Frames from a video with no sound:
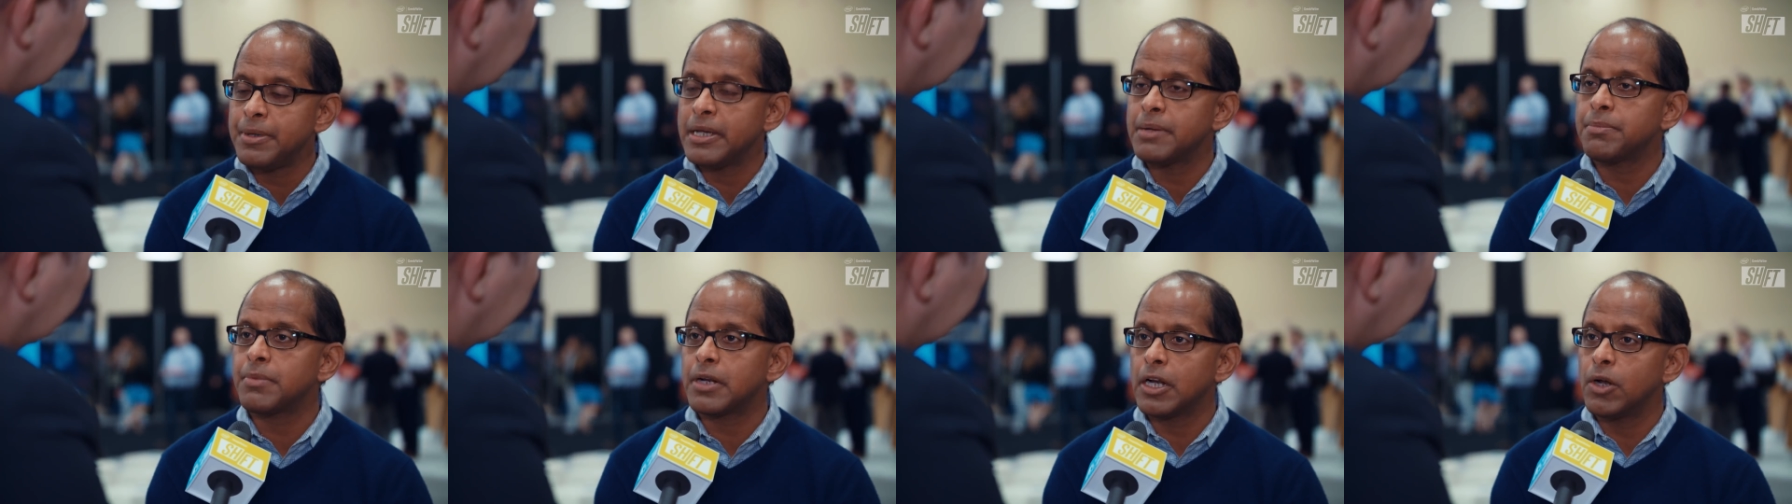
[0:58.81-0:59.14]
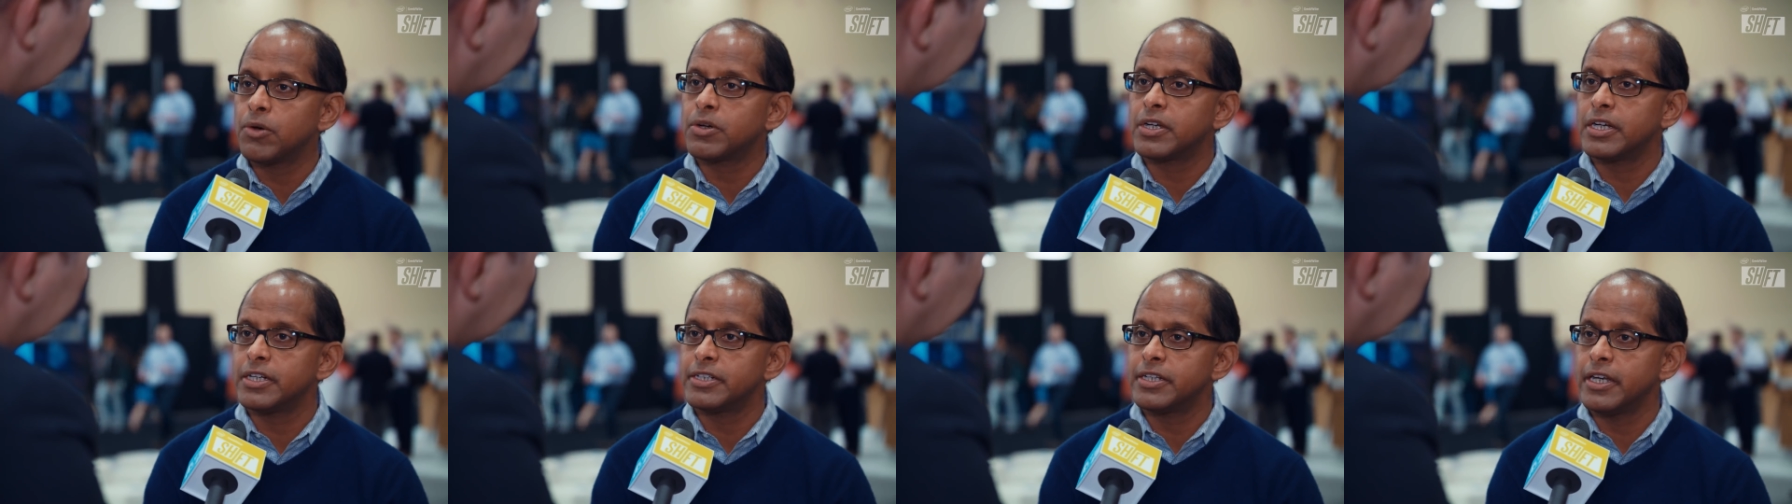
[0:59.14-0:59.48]
B M
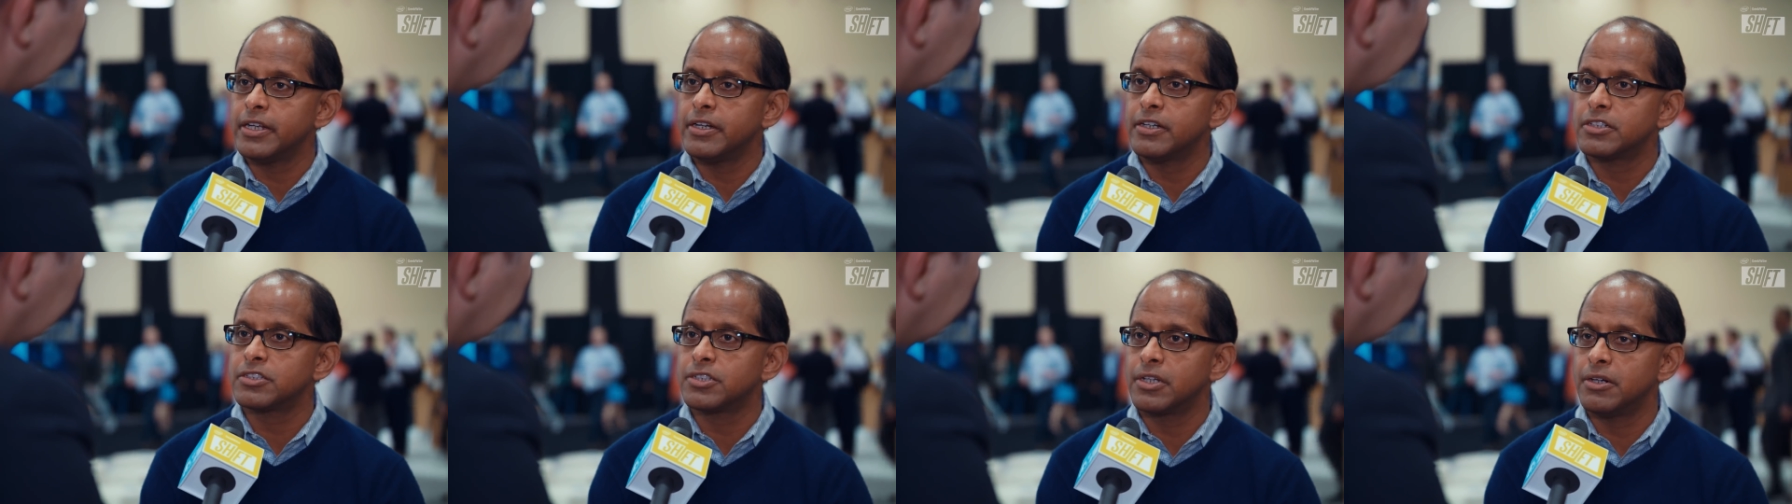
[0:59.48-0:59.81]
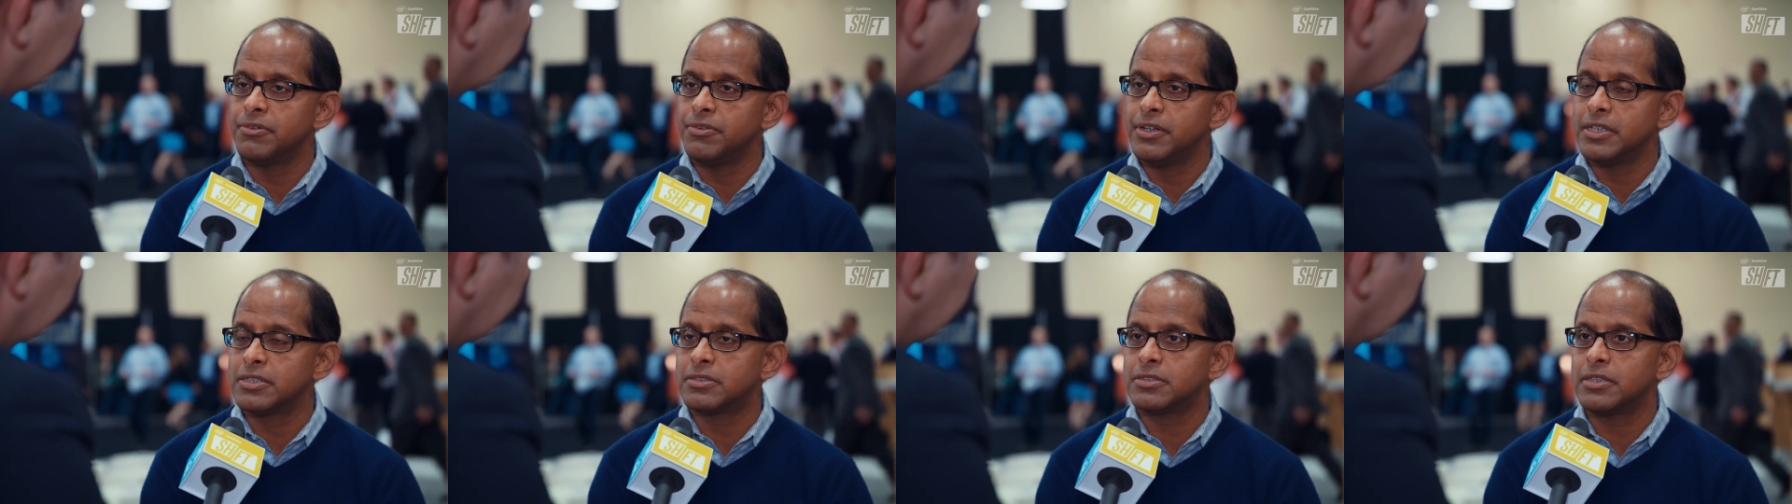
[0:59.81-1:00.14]
Cloud Container
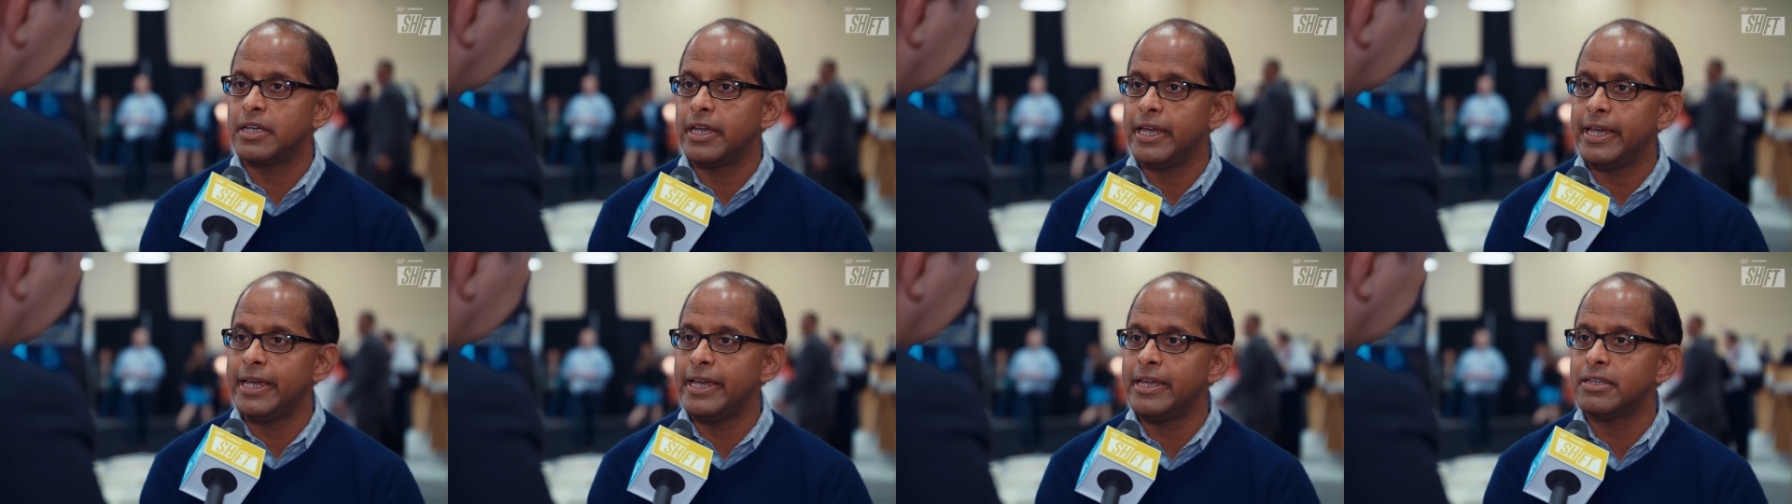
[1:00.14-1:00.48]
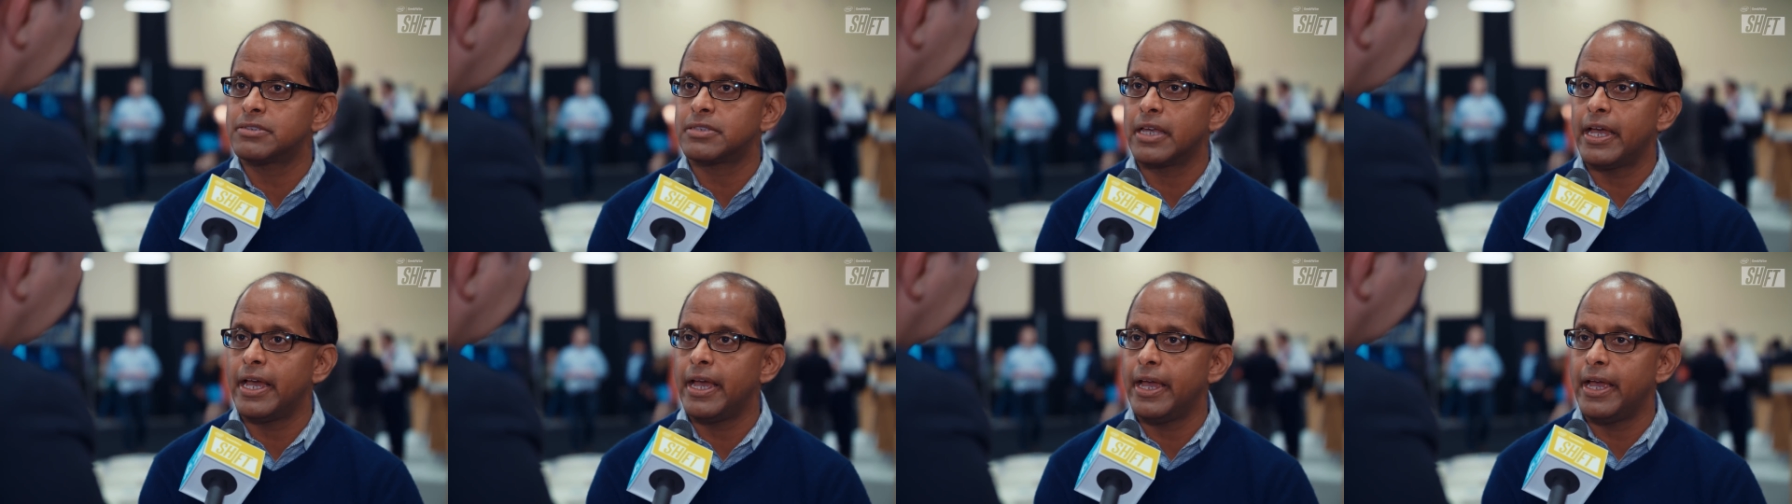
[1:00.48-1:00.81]
Service
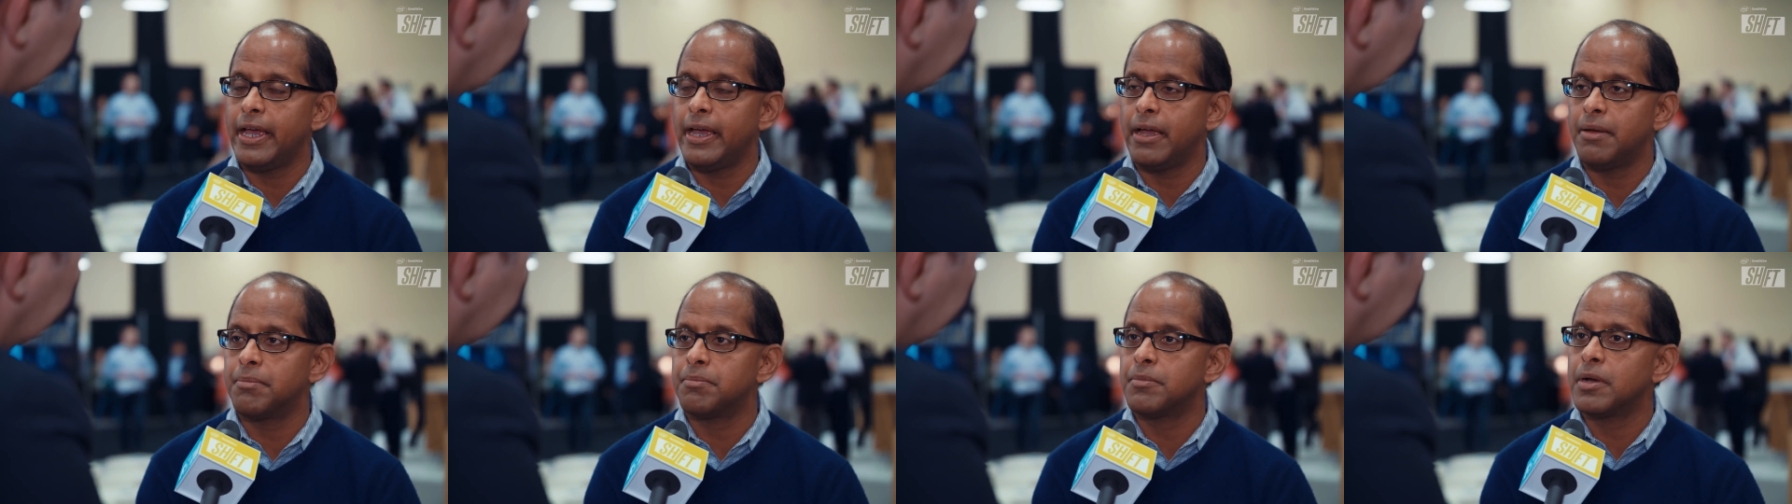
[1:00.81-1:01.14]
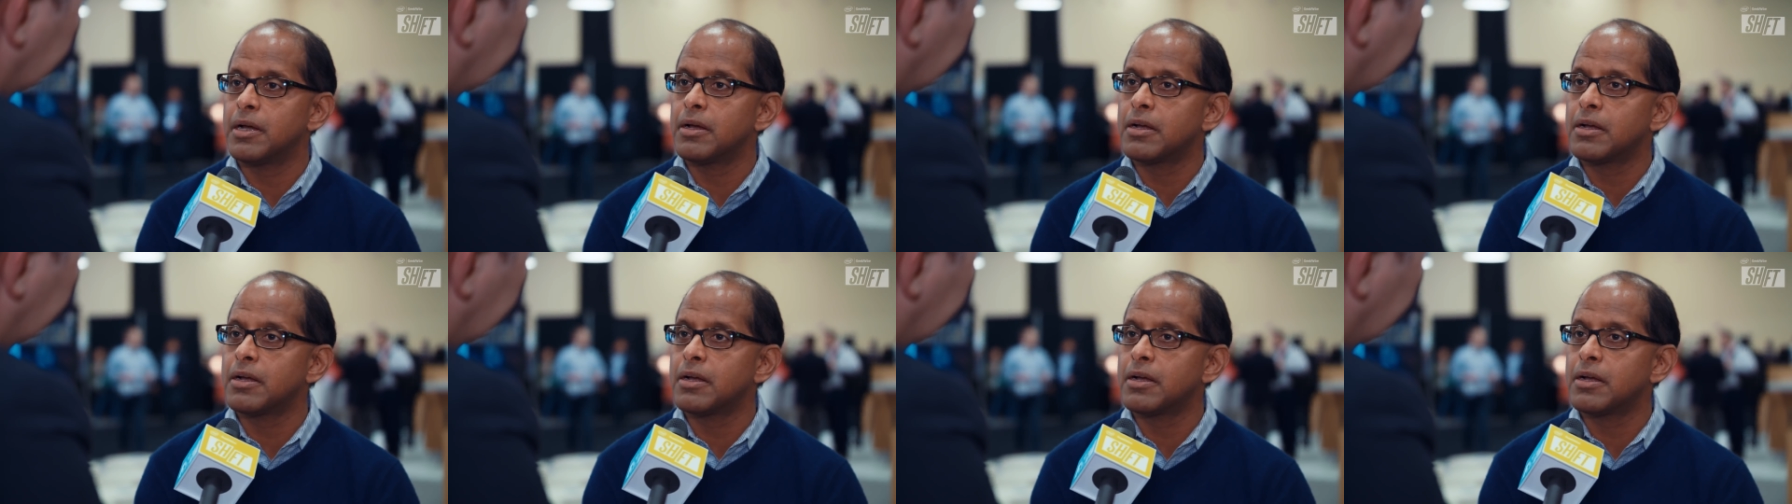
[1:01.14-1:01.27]
is a